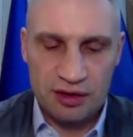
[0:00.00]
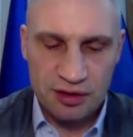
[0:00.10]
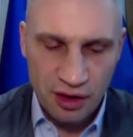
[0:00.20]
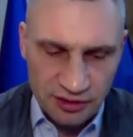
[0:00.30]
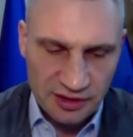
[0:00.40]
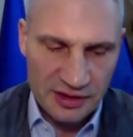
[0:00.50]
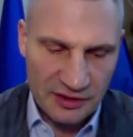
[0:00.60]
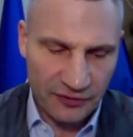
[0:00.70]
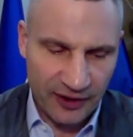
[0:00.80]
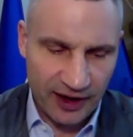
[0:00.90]
Not easy
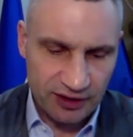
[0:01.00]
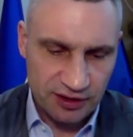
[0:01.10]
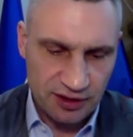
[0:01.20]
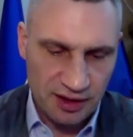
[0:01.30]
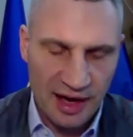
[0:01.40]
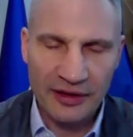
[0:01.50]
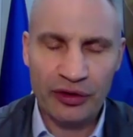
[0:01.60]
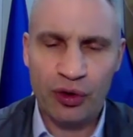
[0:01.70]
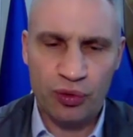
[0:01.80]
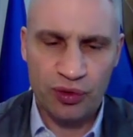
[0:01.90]
fight. I don't
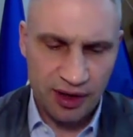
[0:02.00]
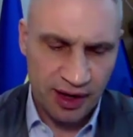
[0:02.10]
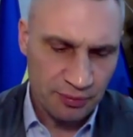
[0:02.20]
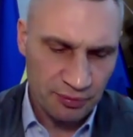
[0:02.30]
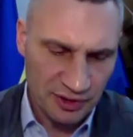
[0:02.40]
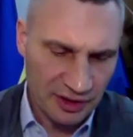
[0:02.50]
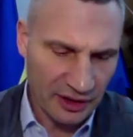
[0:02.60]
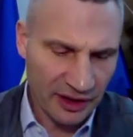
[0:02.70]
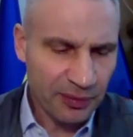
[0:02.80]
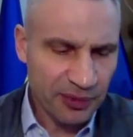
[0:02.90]
know, I'm a
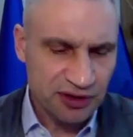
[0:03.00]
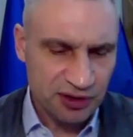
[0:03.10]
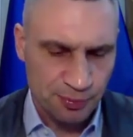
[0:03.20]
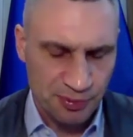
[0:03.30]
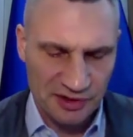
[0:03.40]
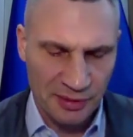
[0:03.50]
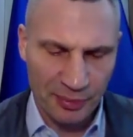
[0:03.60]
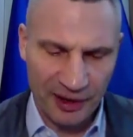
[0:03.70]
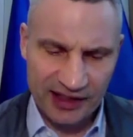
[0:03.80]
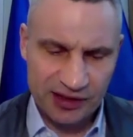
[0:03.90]
little bit
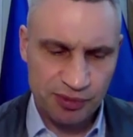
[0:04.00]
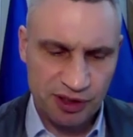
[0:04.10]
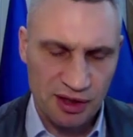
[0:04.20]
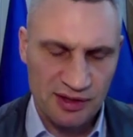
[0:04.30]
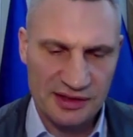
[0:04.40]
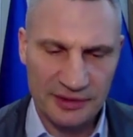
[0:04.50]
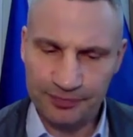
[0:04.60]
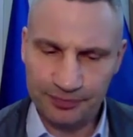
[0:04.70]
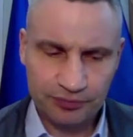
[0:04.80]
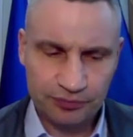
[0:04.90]
depressed because
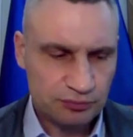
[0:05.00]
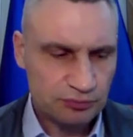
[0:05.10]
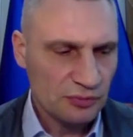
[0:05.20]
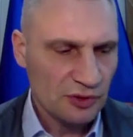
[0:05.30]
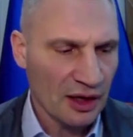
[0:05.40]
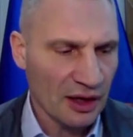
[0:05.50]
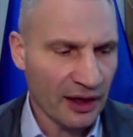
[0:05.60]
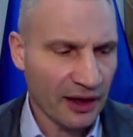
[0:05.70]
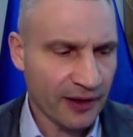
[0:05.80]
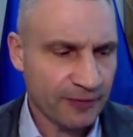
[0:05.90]

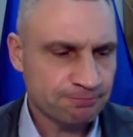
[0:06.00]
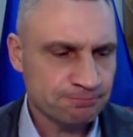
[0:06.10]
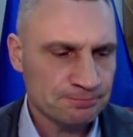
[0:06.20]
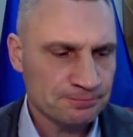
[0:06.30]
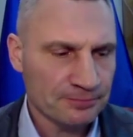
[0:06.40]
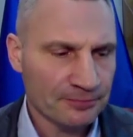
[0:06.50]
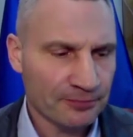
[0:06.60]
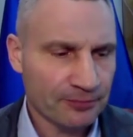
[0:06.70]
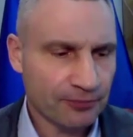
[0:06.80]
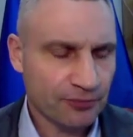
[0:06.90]
to
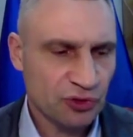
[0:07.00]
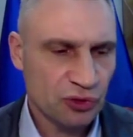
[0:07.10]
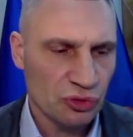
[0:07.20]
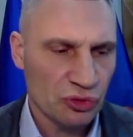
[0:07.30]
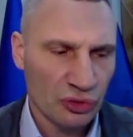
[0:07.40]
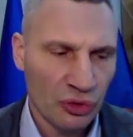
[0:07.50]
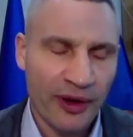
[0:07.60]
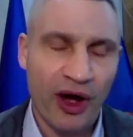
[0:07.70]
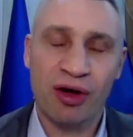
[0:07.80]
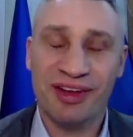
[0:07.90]

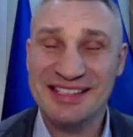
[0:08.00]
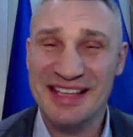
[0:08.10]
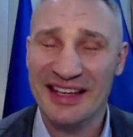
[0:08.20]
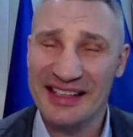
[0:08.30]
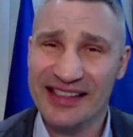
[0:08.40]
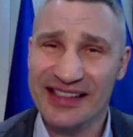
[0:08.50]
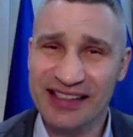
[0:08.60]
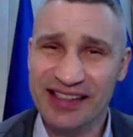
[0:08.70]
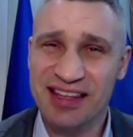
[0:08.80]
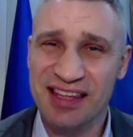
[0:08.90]
be honest, I don't
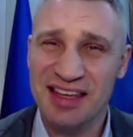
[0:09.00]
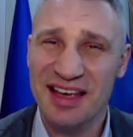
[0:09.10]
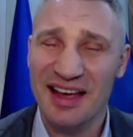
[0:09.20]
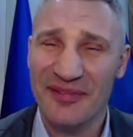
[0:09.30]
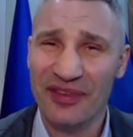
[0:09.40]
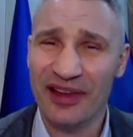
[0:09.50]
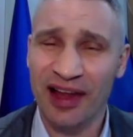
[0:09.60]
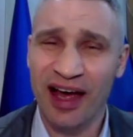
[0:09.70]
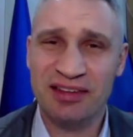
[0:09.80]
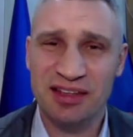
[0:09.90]
see the
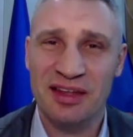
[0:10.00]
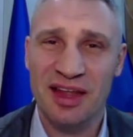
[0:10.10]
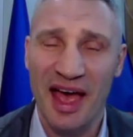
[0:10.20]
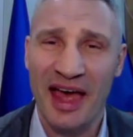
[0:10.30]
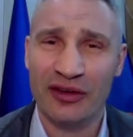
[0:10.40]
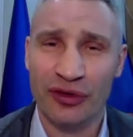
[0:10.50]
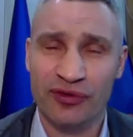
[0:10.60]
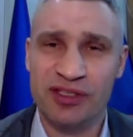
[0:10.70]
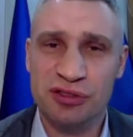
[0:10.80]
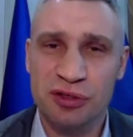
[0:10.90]
light at the end of
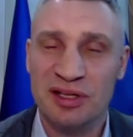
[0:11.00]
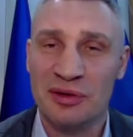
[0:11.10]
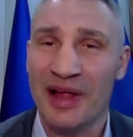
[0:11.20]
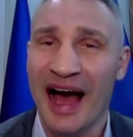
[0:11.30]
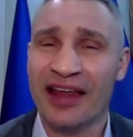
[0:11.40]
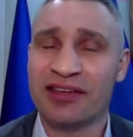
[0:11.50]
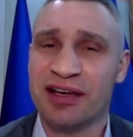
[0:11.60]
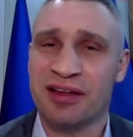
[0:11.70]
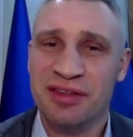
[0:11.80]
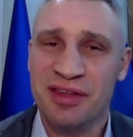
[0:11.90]
the tunnel. I
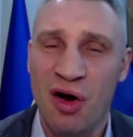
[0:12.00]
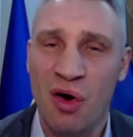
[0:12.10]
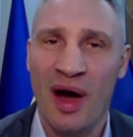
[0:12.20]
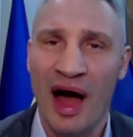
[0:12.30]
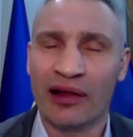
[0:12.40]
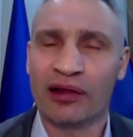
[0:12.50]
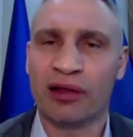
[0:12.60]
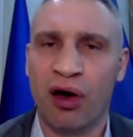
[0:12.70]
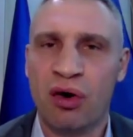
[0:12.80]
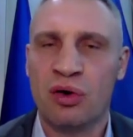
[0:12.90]
don't know how
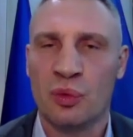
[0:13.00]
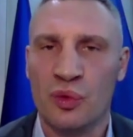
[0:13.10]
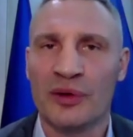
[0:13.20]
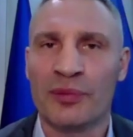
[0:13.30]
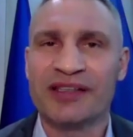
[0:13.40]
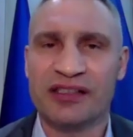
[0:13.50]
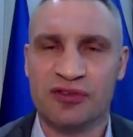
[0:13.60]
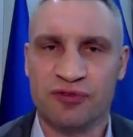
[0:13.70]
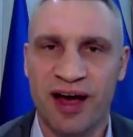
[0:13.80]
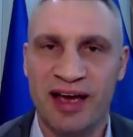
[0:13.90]
long will be this
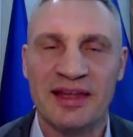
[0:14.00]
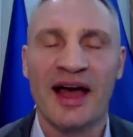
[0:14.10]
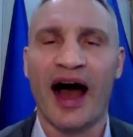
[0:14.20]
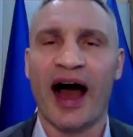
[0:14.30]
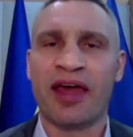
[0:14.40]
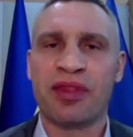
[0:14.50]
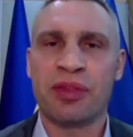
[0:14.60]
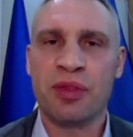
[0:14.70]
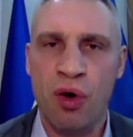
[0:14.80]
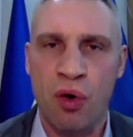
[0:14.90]
fight. I
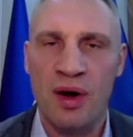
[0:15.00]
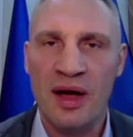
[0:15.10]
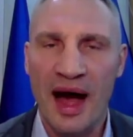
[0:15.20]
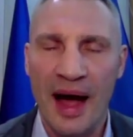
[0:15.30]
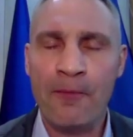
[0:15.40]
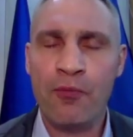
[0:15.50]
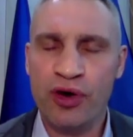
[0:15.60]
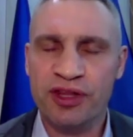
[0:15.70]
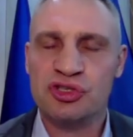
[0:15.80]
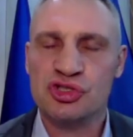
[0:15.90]
know, I'm
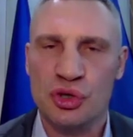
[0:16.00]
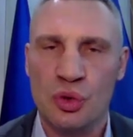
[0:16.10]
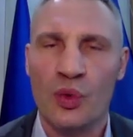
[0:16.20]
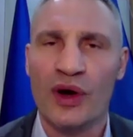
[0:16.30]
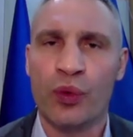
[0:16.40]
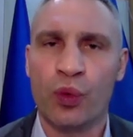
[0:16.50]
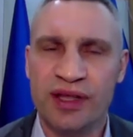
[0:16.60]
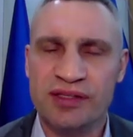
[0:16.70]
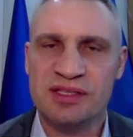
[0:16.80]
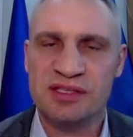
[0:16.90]
more than sure we
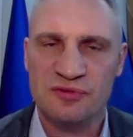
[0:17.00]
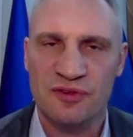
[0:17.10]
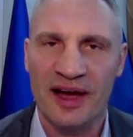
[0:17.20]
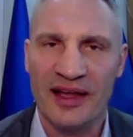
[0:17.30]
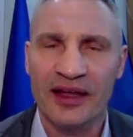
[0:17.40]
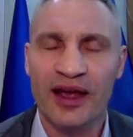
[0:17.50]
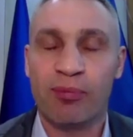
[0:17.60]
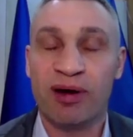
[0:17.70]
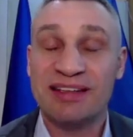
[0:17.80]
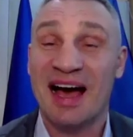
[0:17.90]
win this fight,
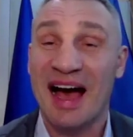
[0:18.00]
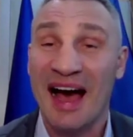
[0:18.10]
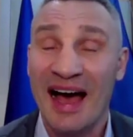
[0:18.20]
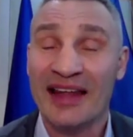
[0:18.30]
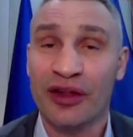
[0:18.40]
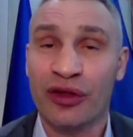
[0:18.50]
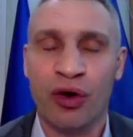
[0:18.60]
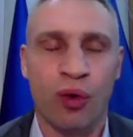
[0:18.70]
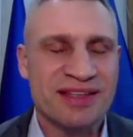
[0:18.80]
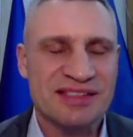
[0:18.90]
but I don't
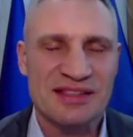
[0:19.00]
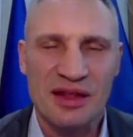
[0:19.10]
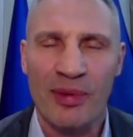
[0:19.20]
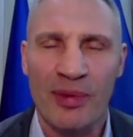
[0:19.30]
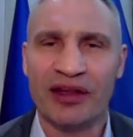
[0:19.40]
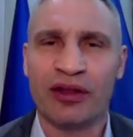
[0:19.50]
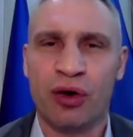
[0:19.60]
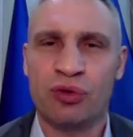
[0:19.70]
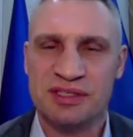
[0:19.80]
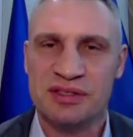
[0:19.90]
know, it's nobody
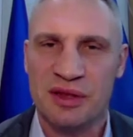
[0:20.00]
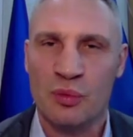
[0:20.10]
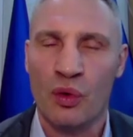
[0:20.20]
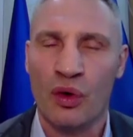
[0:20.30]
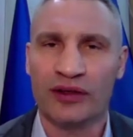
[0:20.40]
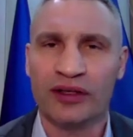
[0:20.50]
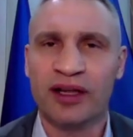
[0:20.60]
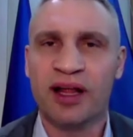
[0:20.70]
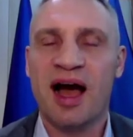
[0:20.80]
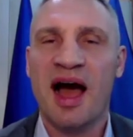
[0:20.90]
knows in the world
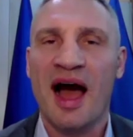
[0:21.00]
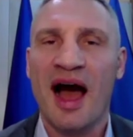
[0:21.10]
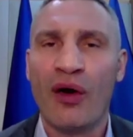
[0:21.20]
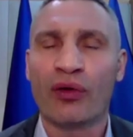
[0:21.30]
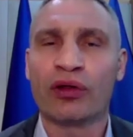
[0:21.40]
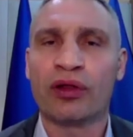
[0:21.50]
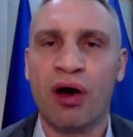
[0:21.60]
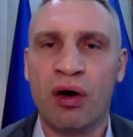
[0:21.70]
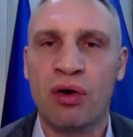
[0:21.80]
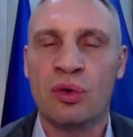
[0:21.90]
how
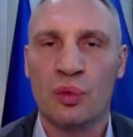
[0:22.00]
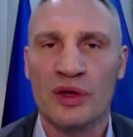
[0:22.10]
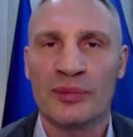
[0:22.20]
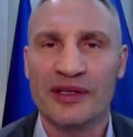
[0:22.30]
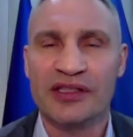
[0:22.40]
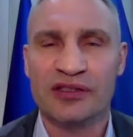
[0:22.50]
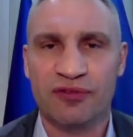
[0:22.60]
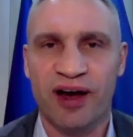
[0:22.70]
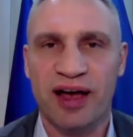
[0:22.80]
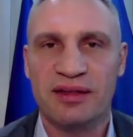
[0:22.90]
long will be this
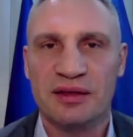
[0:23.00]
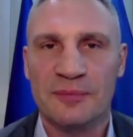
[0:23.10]
fight.